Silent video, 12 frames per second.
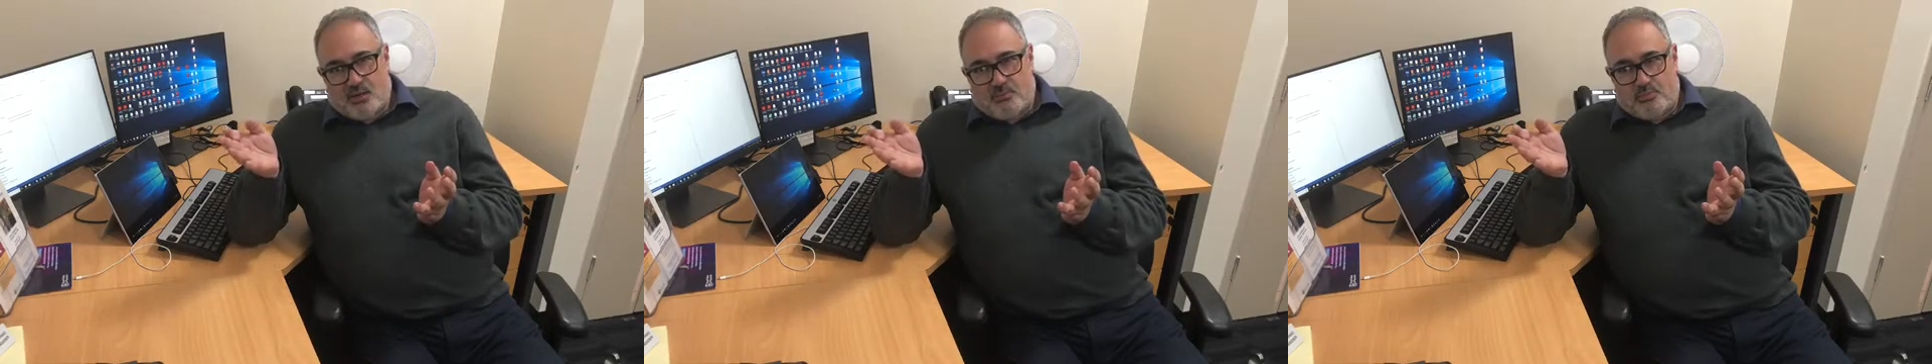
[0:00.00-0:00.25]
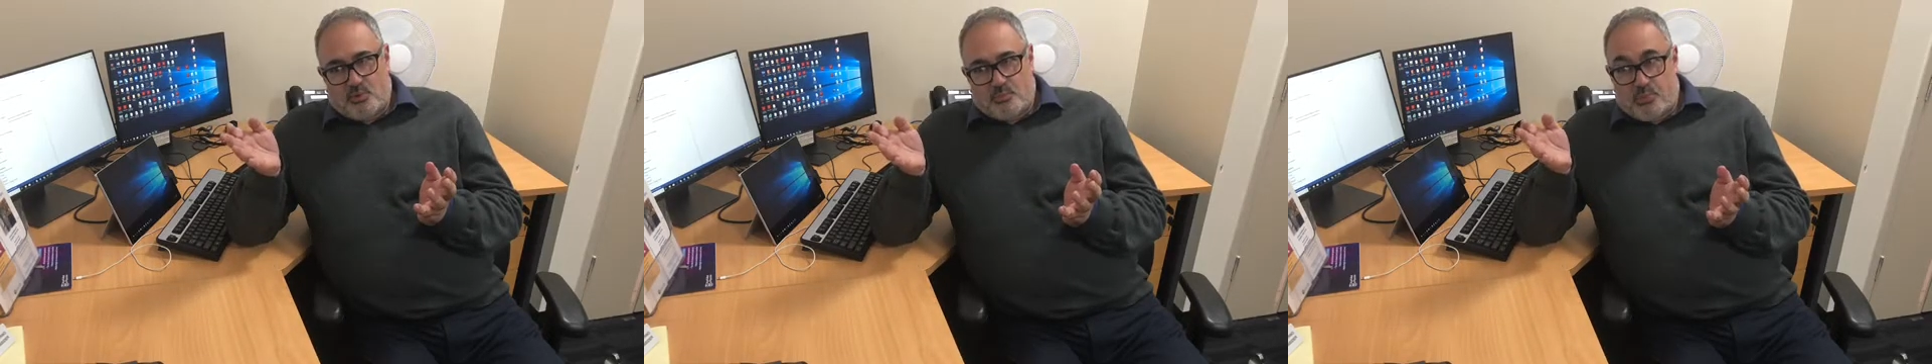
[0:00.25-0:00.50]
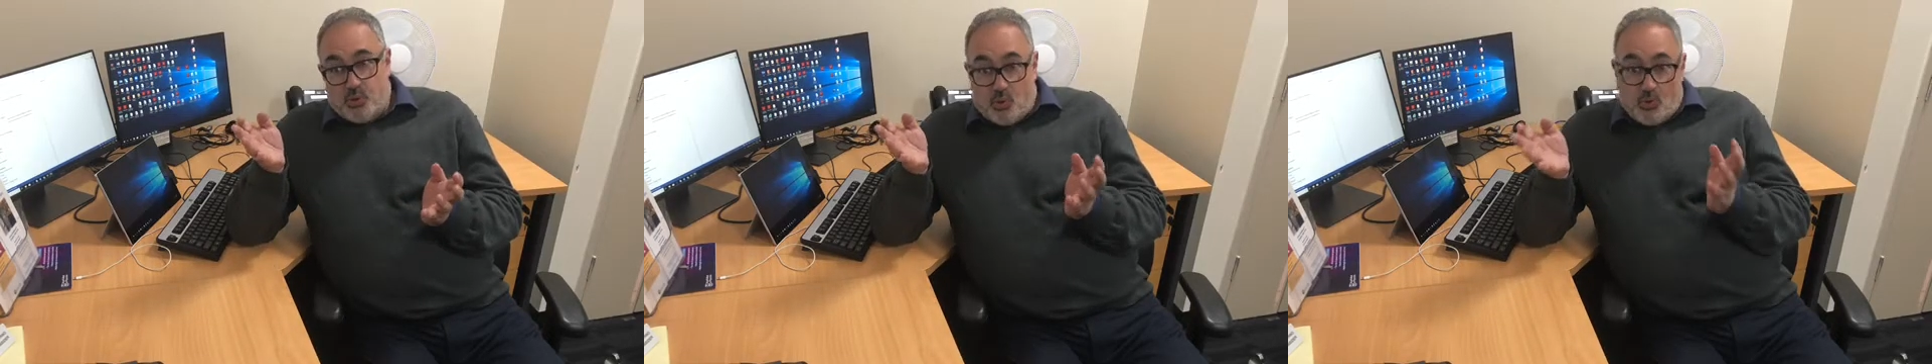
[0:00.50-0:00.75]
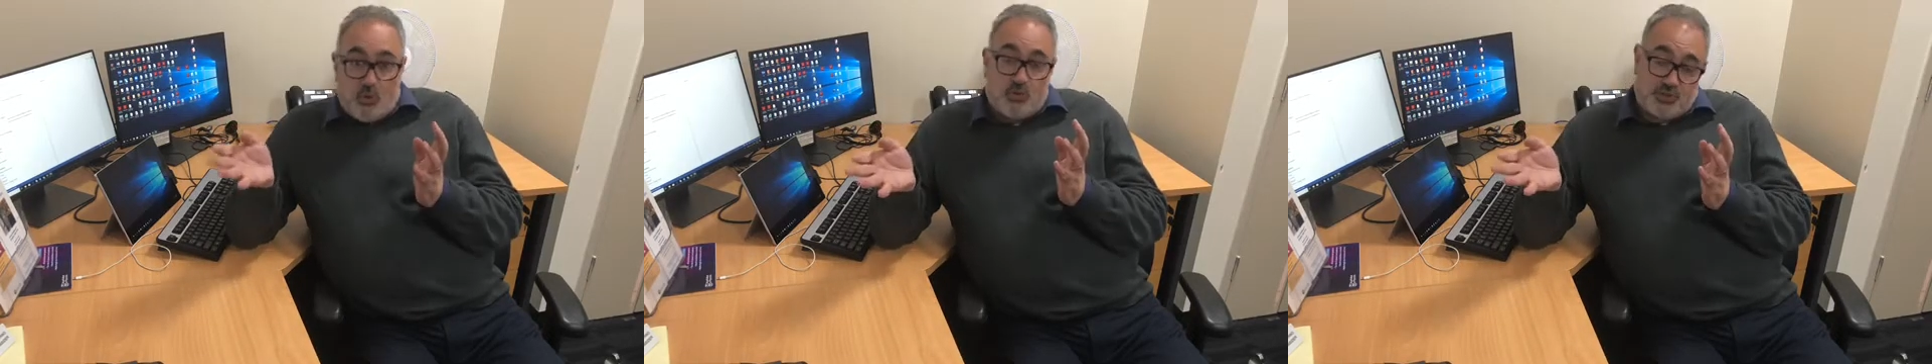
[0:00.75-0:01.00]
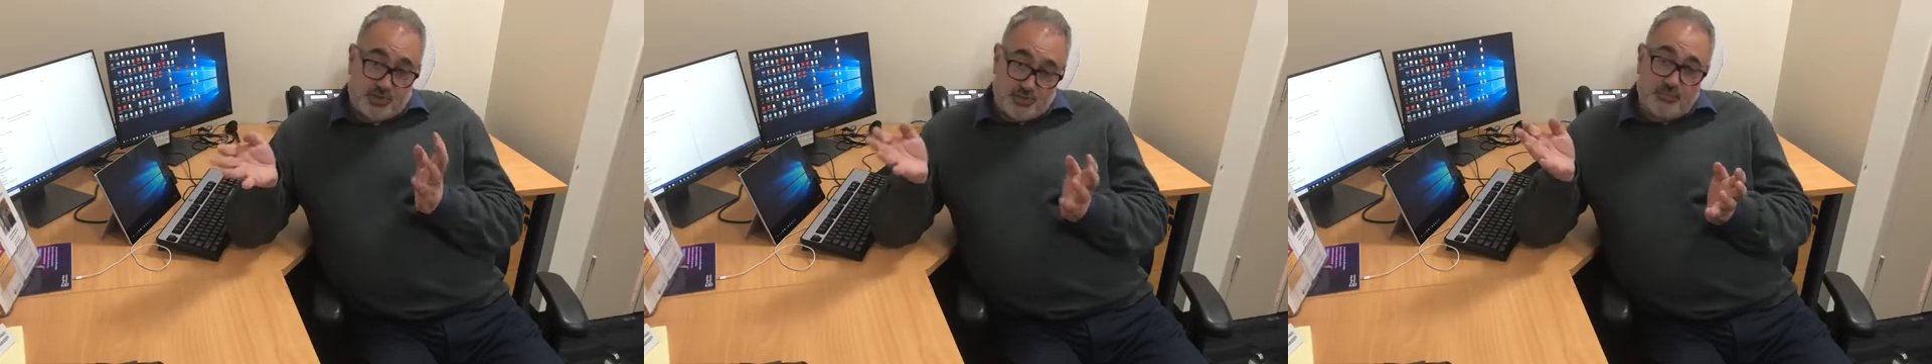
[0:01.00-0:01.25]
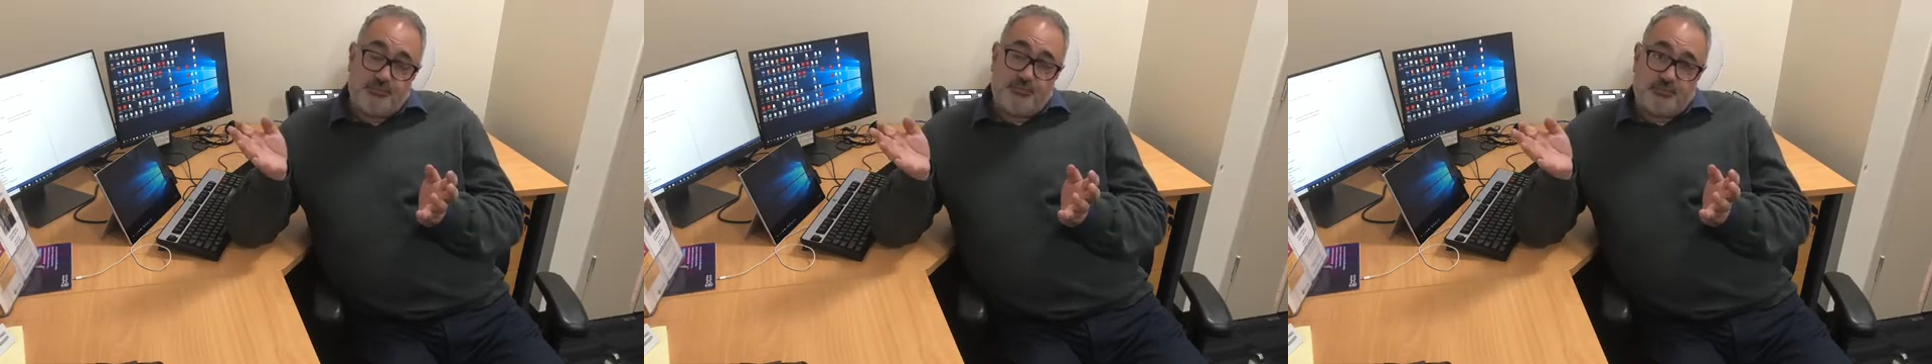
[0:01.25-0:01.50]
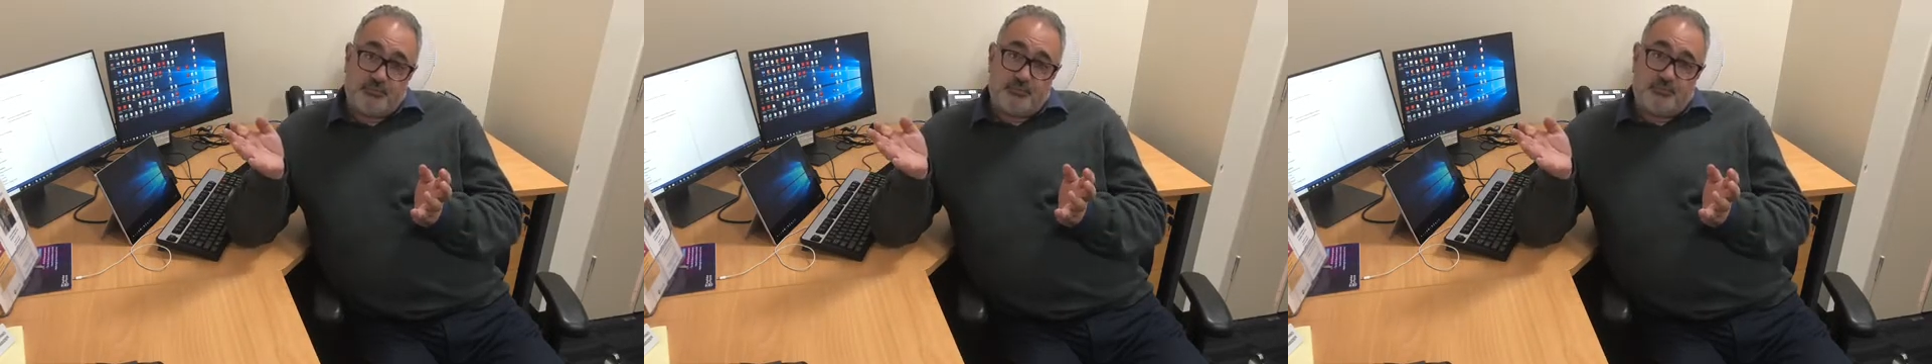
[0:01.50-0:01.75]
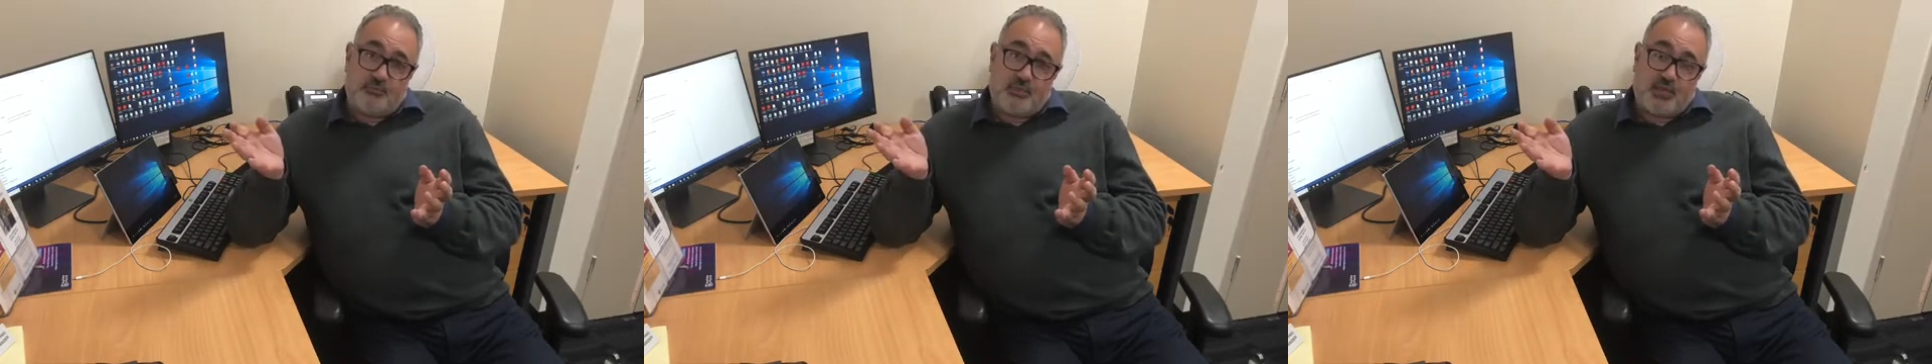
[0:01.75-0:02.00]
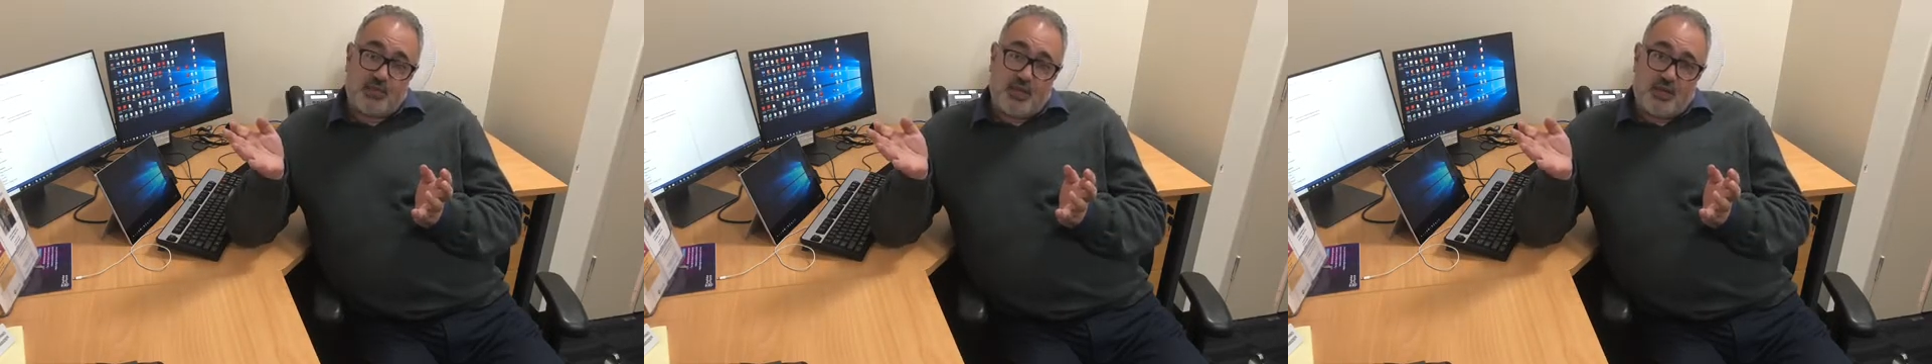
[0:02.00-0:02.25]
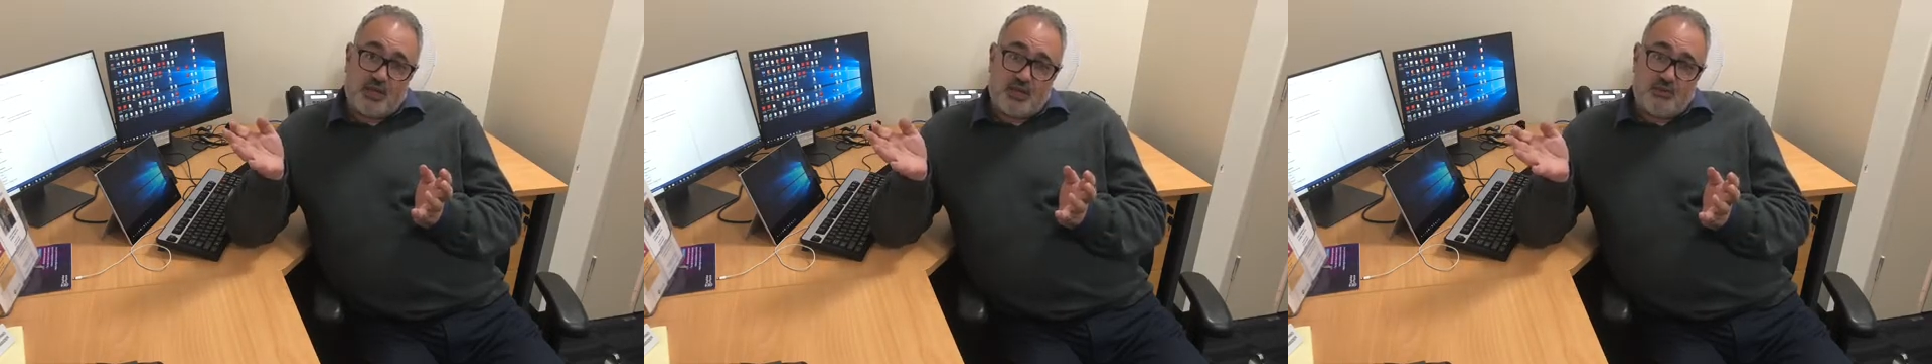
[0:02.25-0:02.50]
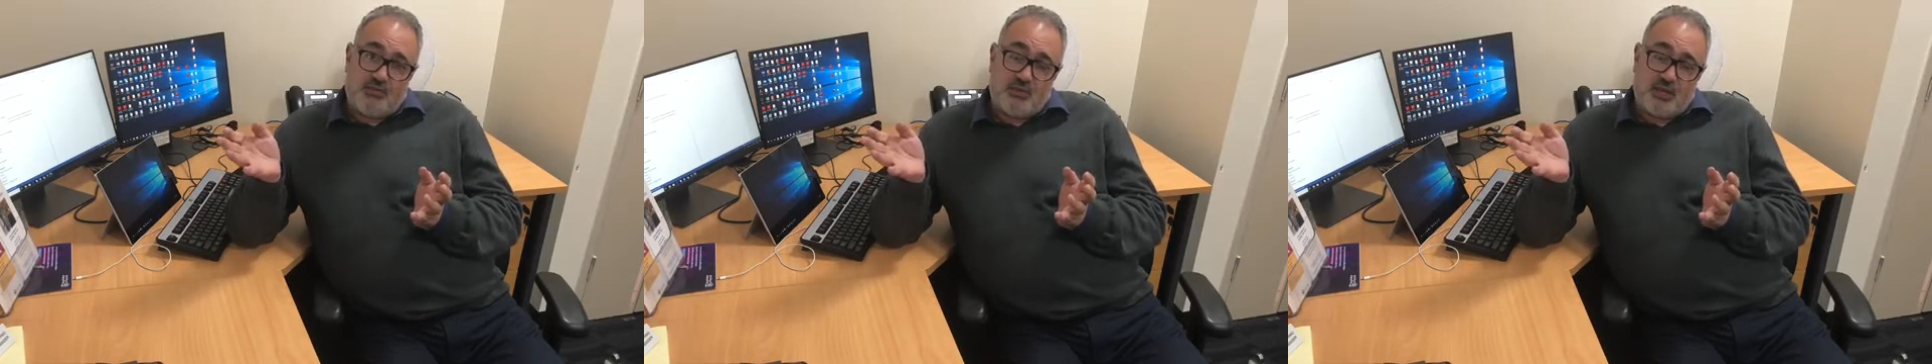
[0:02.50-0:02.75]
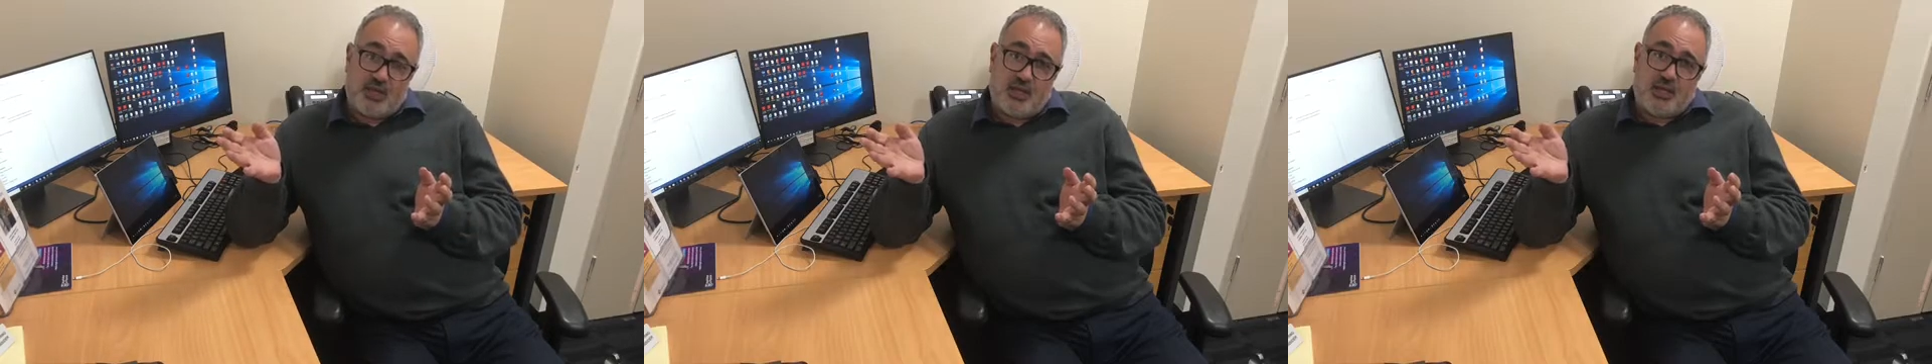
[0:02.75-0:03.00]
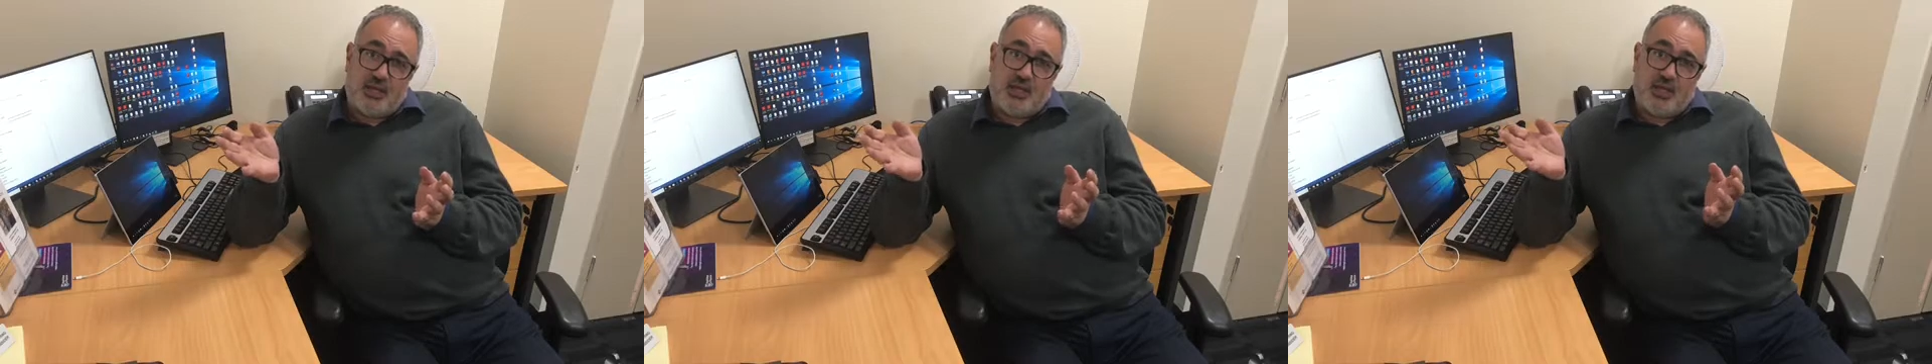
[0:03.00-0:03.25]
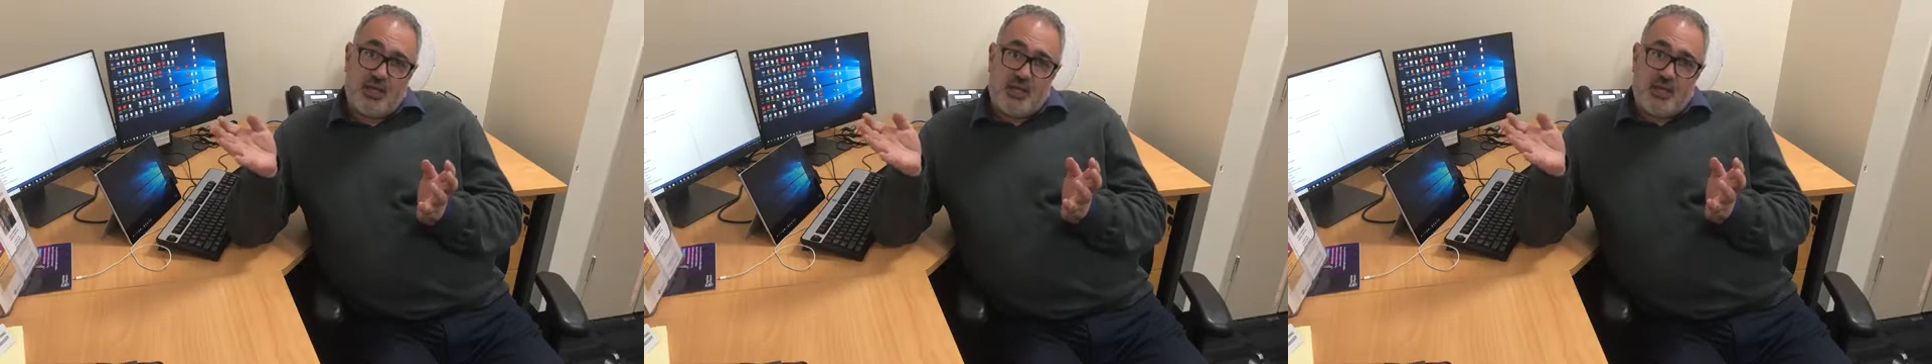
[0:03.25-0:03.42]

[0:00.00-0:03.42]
proportion, if you like,